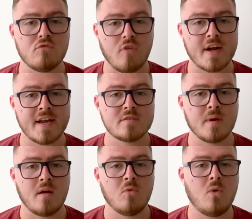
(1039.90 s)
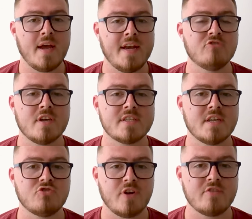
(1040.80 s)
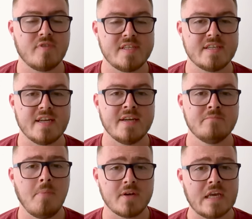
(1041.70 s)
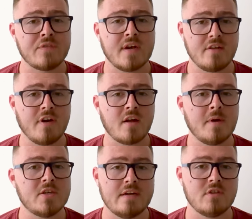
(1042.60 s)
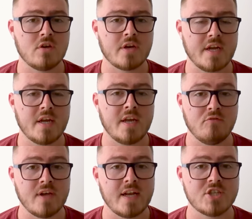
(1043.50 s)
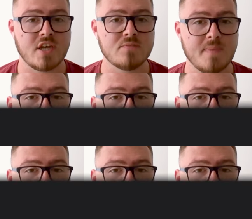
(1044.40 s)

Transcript: running has become quite an interesting trend recently, but I definitely recommend you have a look at it. It really changed my